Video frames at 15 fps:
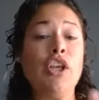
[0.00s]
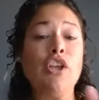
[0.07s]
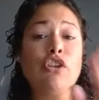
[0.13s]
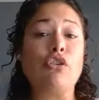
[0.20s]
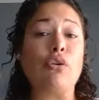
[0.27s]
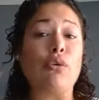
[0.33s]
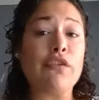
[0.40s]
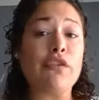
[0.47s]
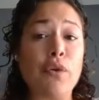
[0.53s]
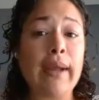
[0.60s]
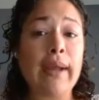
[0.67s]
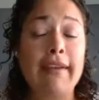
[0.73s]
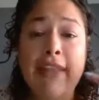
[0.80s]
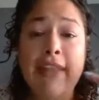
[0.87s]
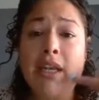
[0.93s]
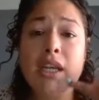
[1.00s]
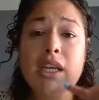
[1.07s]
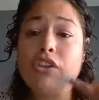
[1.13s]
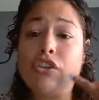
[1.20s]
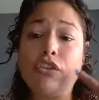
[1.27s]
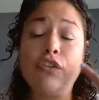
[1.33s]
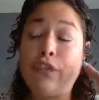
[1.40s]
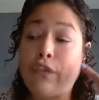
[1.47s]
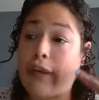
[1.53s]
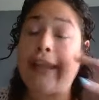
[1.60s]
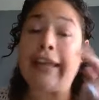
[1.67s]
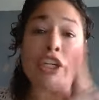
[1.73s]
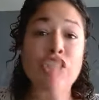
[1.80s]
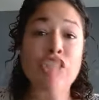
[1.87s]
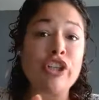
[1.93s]
So if you have that initial,
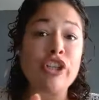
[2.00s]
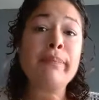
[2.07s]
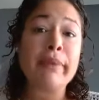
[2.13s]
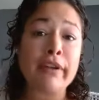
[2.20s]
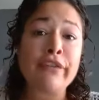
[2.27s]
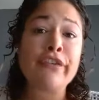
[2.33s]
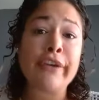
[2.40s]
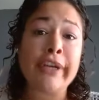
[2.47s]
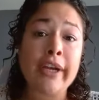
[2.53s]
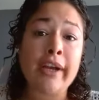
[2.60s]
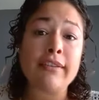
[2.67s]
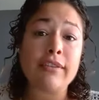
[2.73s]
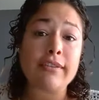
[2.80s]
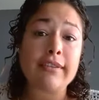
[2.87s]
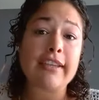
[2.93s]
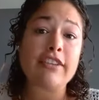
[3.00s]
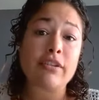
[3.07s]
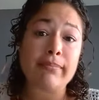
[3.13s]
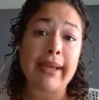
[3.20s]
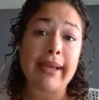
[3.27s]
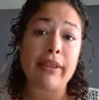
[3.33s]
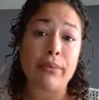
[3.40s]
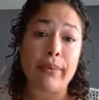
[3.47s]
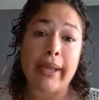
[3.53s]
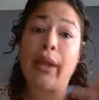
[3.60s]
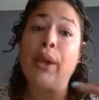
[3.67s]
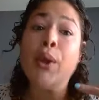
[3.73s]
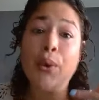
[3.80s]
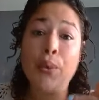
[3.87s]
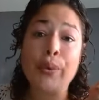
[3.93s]
and it should be a free consultation, by the way,
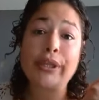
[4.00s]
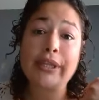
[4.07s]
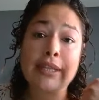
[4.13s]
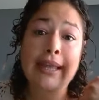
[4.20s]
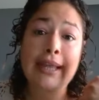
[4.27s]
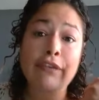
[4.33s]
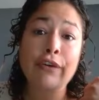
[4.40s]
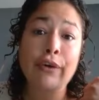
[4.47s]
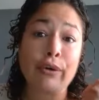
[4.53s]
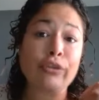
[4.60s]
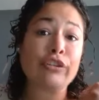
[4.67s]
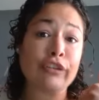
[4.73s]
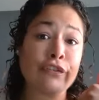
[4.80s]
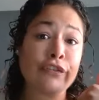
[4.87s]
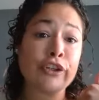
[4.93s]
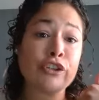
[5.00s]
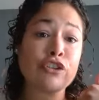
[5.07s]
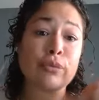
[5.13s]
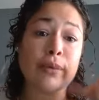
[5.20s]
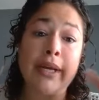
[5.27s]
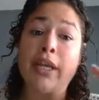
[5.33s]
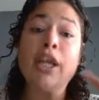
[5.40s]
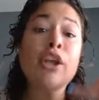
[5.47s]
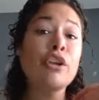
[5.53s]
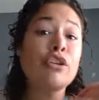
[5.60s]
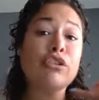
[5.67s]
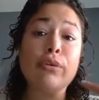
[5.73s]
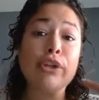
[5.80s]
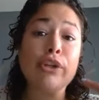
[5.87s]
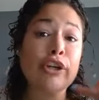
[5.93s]
with the life coach, the first one.
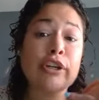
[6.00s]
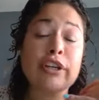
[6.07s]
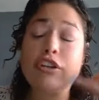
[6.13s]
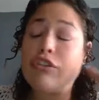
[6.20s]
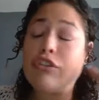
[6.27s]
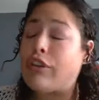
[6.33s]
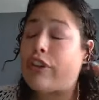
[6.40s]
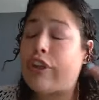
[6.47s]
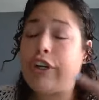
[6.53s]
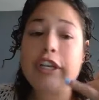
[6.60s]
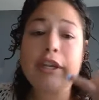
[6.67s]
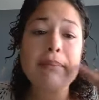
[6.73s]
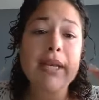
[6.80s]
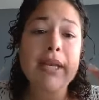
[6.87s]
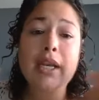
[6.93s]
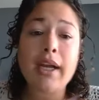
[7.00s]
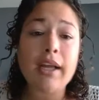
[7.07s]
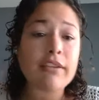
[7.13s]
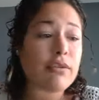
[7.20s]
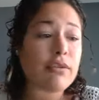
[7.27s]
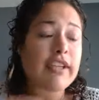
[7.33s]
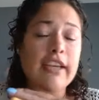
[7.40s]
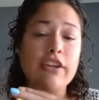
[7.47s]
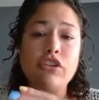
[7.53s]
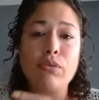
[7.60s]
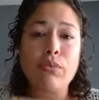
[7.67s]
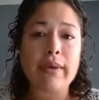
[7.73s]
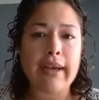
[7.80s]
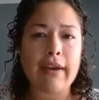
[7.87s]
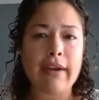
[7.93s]
So your initial 30-minute consultation,
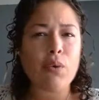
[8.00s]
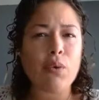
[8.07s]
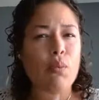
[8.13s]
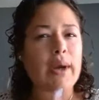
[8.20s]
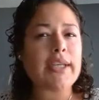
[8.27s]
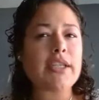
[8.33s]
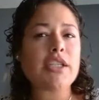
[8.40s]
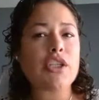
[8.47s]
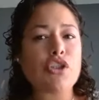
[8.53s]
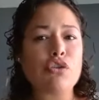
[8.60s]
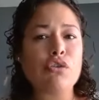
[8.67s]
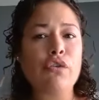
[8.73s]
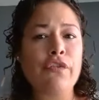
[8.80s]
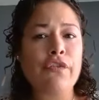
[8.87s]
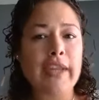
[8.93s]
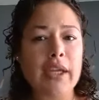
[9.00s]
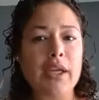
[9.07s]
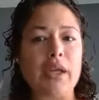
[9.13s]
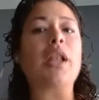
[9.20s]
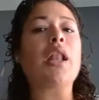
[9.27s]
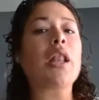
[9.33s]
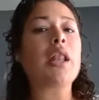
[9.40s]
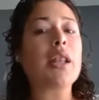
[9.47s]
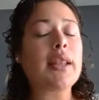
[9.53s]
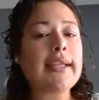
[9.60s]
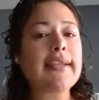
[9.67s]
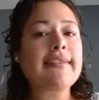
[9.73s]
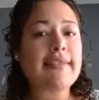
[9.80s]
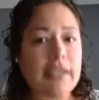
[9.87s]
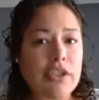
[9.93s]
whatever, what did you feel?
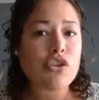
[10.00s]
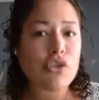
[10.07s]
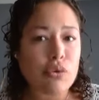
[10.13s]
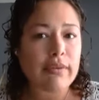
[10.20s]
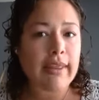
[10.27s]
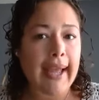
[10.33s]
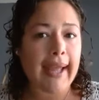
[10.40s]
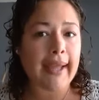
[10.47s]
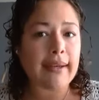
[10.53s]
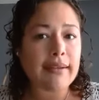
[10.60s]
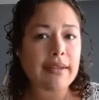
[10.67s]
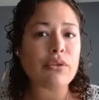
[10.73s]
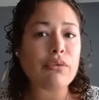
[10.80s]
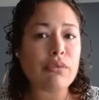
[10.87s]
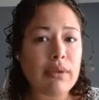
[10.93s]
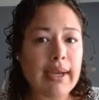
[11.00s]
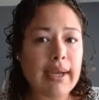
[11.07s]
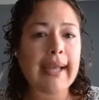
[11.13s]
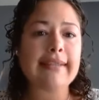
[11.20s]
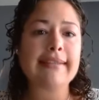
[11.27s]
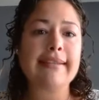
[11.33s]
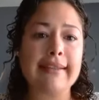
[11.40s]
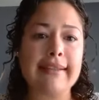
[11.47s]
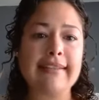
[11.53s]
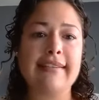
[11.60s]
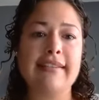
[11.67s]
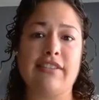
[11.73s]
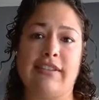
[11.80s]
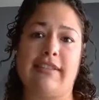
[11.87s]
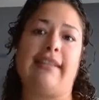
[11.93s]
Listen to that. You got to
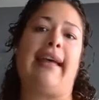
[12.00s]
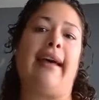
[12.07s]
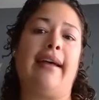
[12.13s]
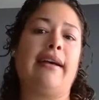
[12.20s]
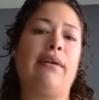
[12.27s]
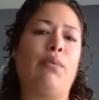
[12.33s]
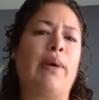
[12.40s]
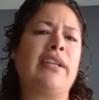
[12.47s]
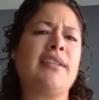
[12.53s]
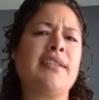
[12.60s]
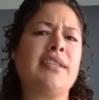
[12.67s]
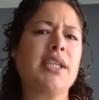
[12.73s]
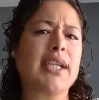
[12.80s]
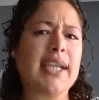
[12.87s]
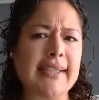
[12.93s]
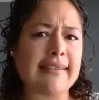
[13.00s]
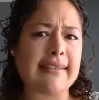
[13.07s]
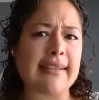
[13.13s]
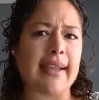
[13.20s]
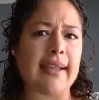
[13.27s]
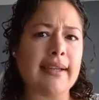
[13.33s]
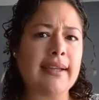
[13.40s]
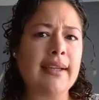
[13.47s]
listen to that. What does your gut say?